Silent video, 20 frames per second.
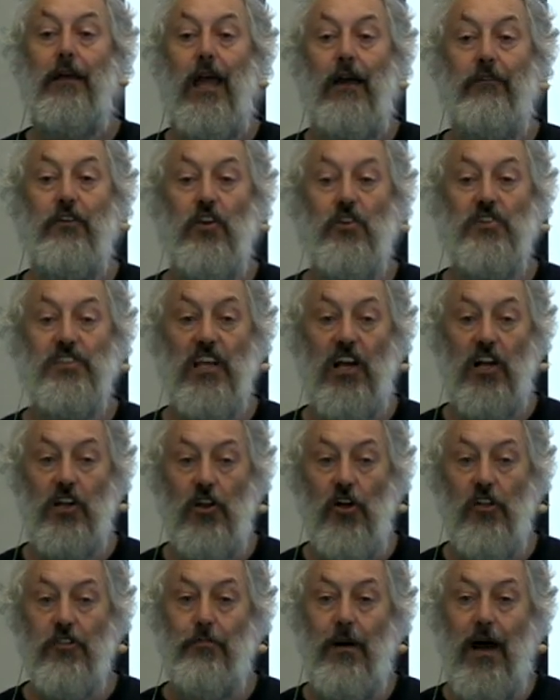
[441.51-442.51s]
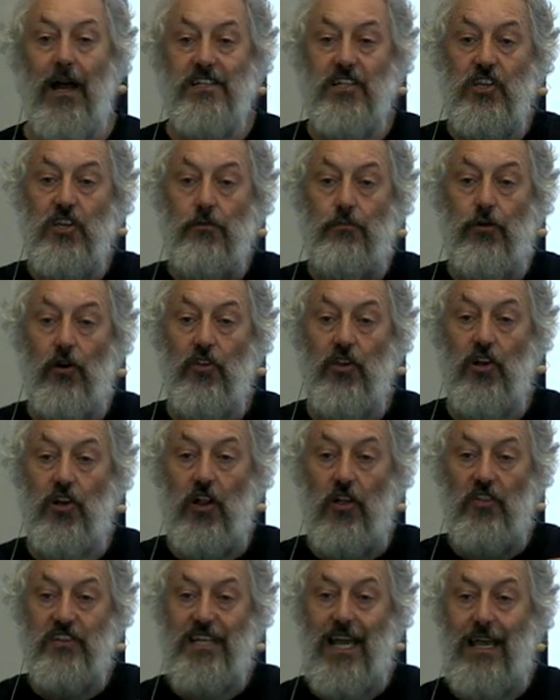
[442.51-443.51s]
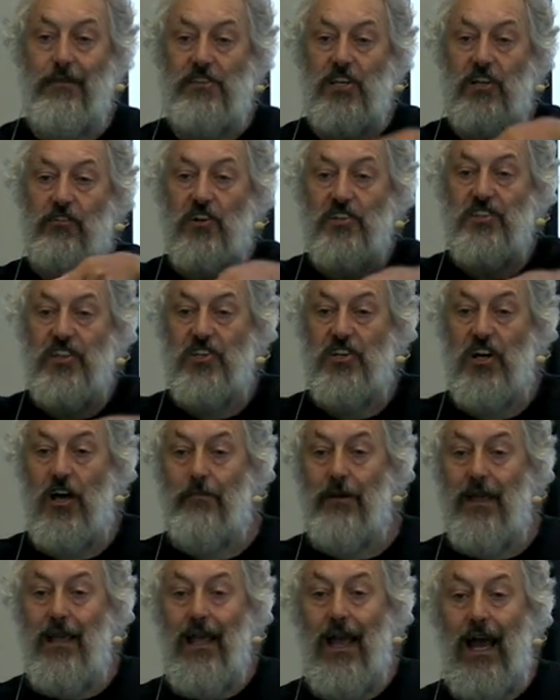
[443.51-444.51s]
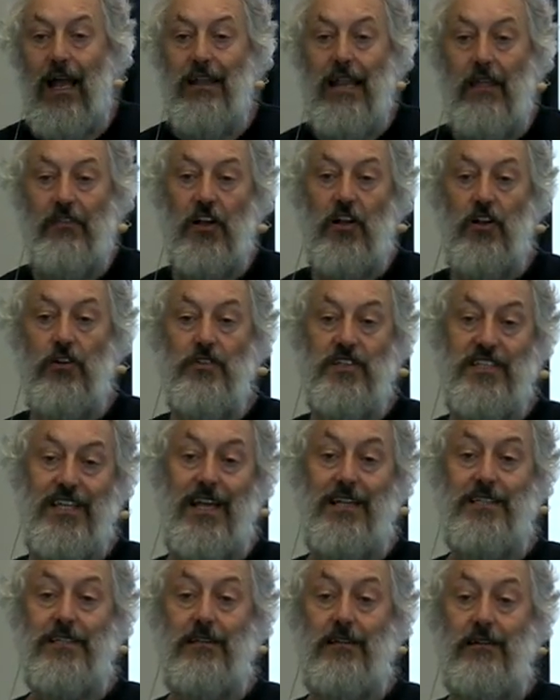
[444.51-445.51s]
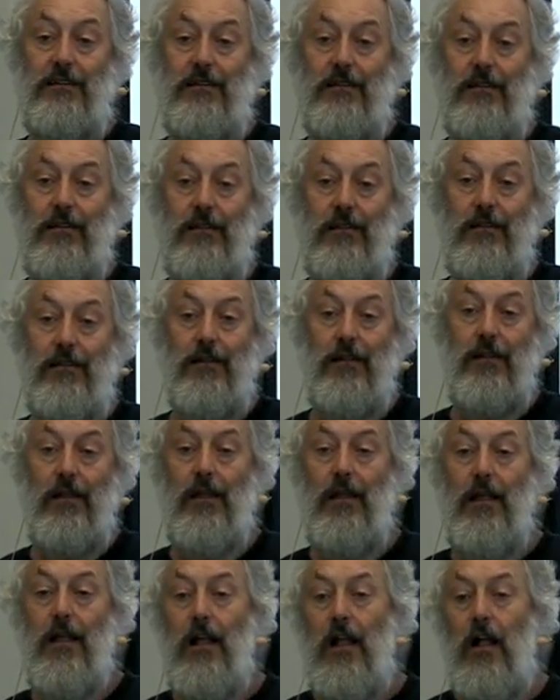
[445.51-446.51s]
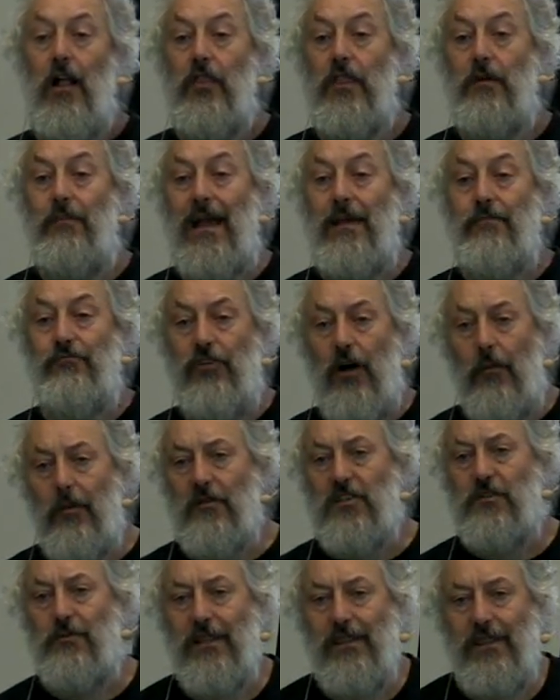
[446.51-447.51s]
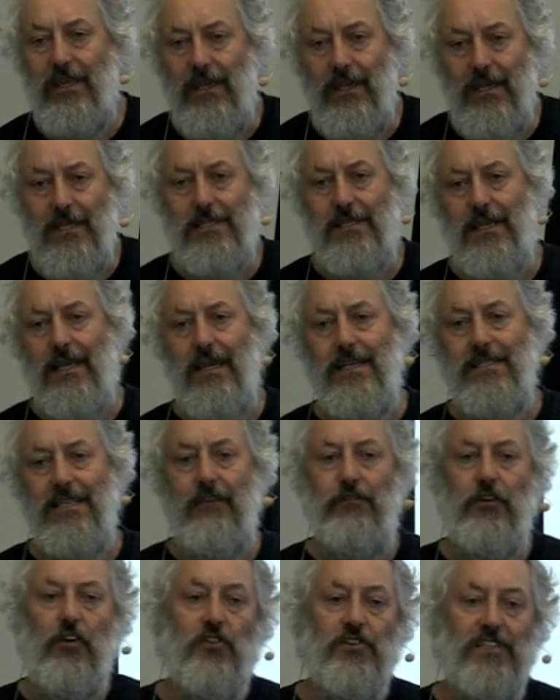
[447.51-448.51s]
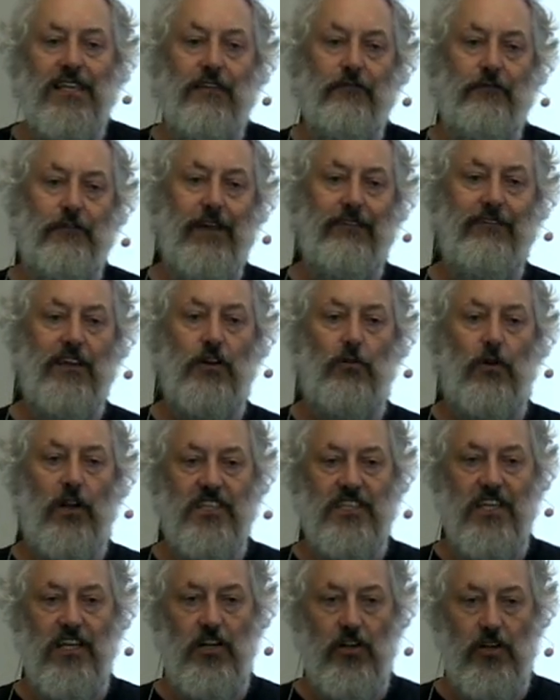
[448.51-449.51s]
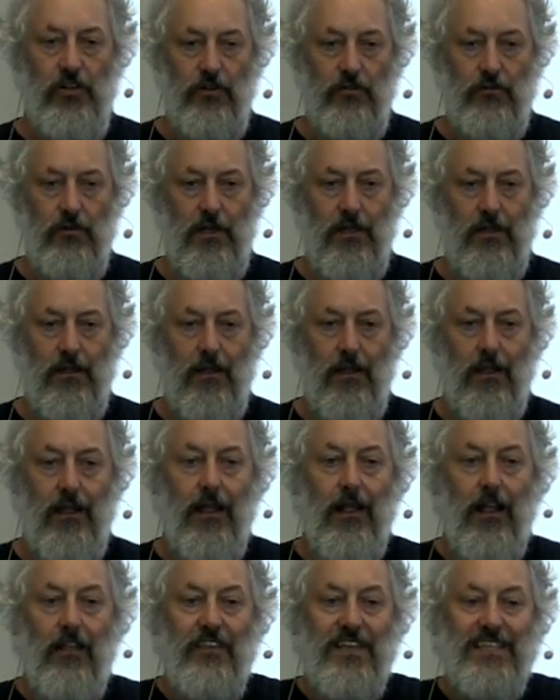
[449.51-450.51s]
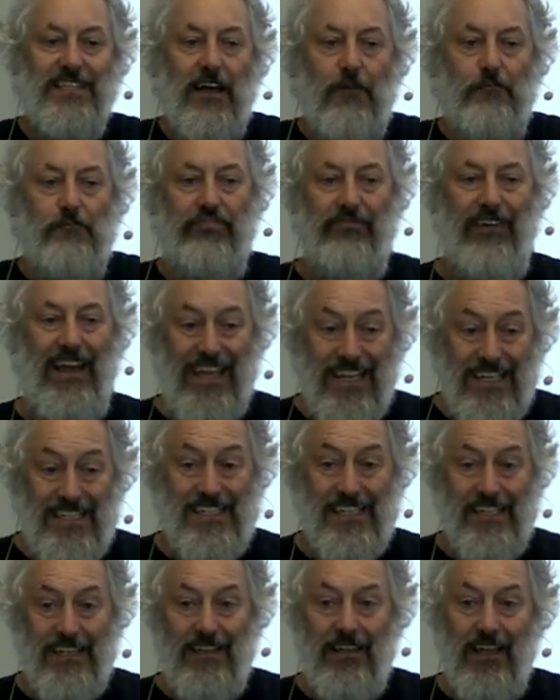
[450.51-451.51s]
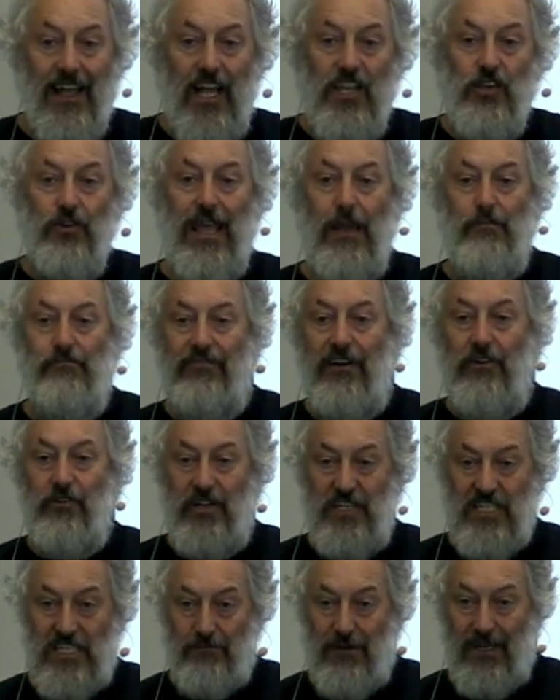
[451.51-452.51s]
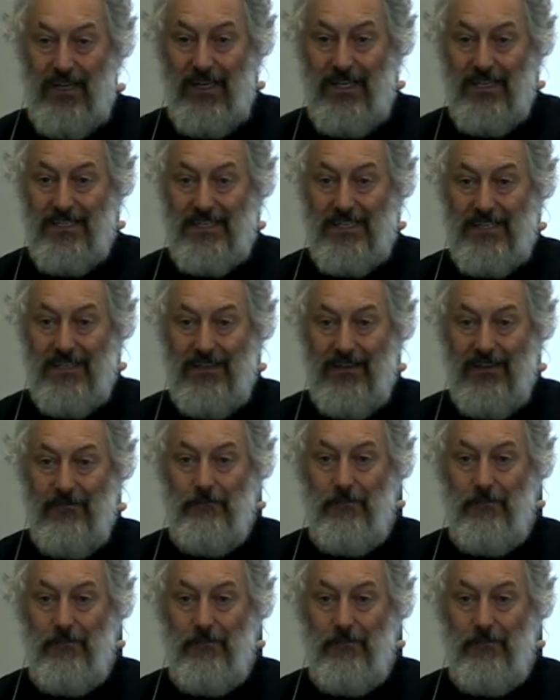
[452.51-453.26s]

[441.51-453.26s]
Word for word: If you're using a cloth binding, you put your cloth tapes across the top and let the glue set. The main problems with these is if you use an inferior quality glue, the stuff breaks and you get broken spines.